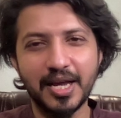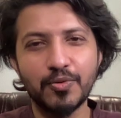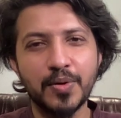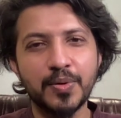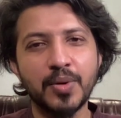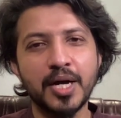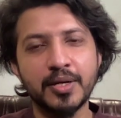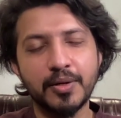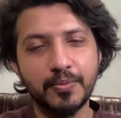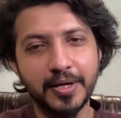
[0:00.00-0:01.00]
Hello
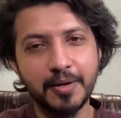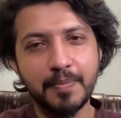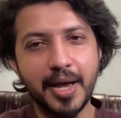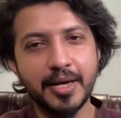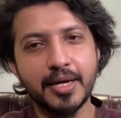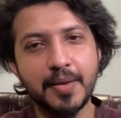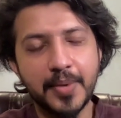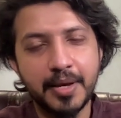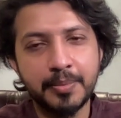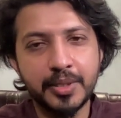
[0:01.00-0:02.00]
everyone, welcome back. I'm
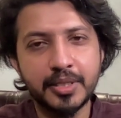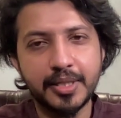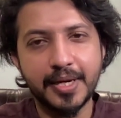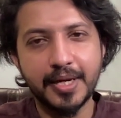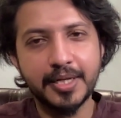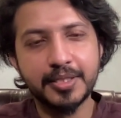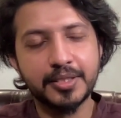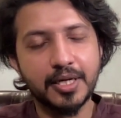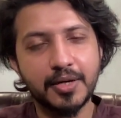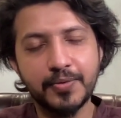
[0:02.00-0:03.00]
Ahmed,
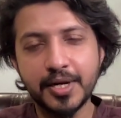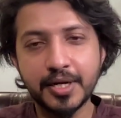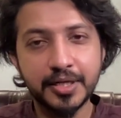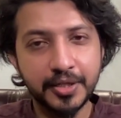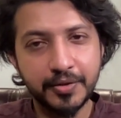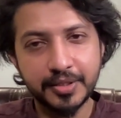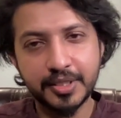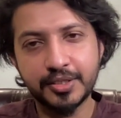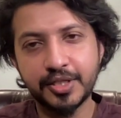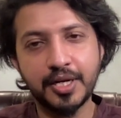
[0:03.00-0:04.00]
and we are continuing
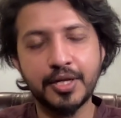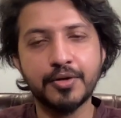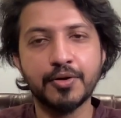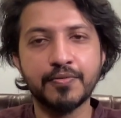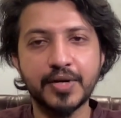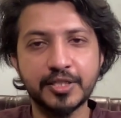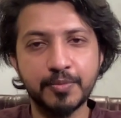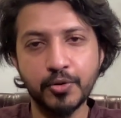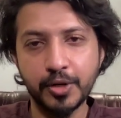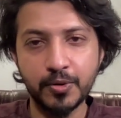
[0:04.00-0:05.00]
this journey of
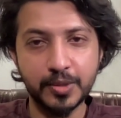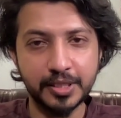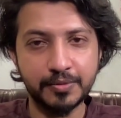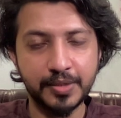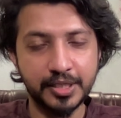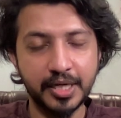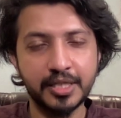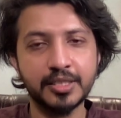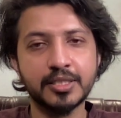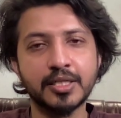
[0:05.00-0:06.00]
exploring what is
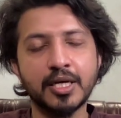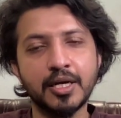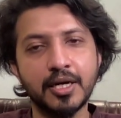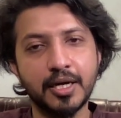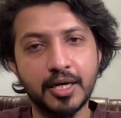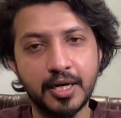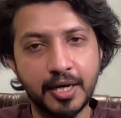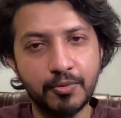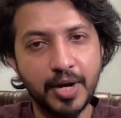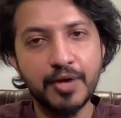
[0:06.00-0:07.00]
vigilance
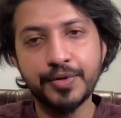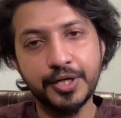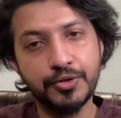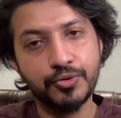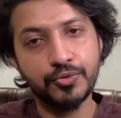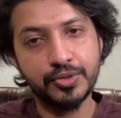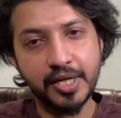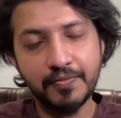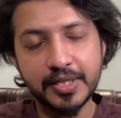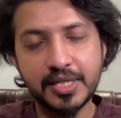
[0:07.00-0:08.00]
and why we need to do
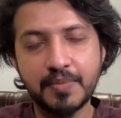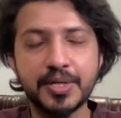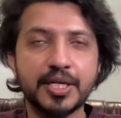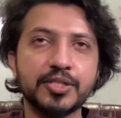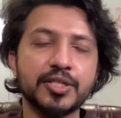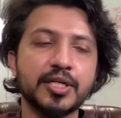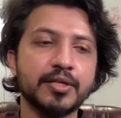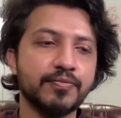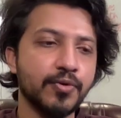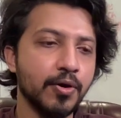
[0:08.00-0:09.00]
self
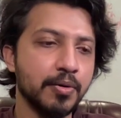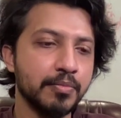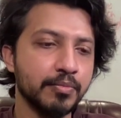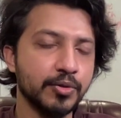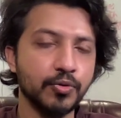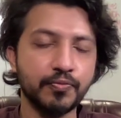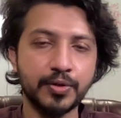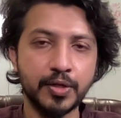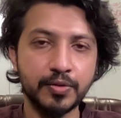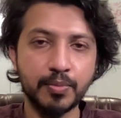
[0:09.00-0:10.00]
examination from
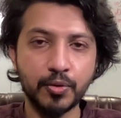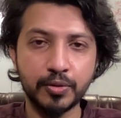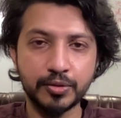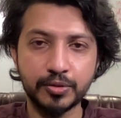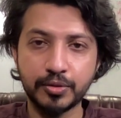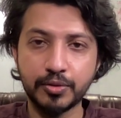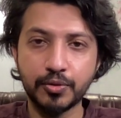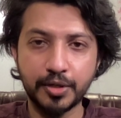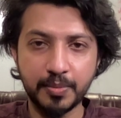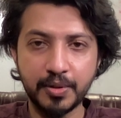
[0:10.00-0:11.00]
one of the most
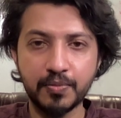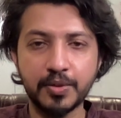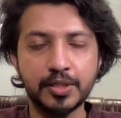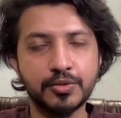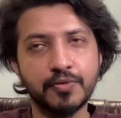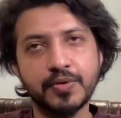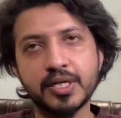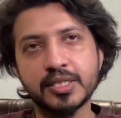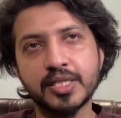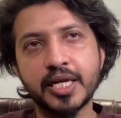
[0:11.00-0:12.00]
notable works of
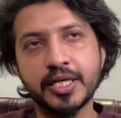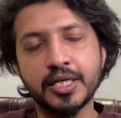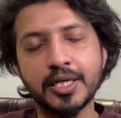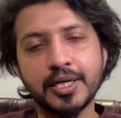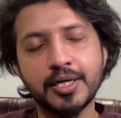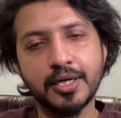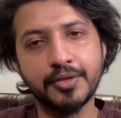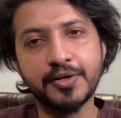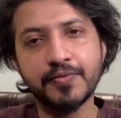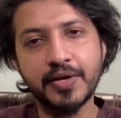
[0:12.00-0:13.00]
Al-Ghazali,
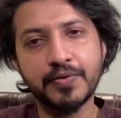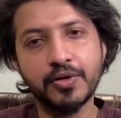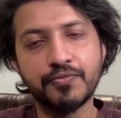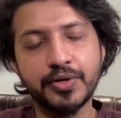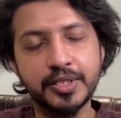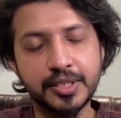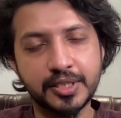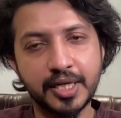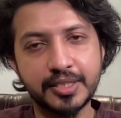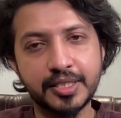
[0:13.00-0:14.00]
The Revival of Religious
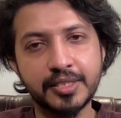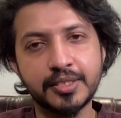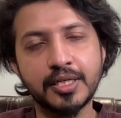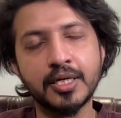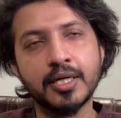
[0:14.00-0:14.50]
Sciences.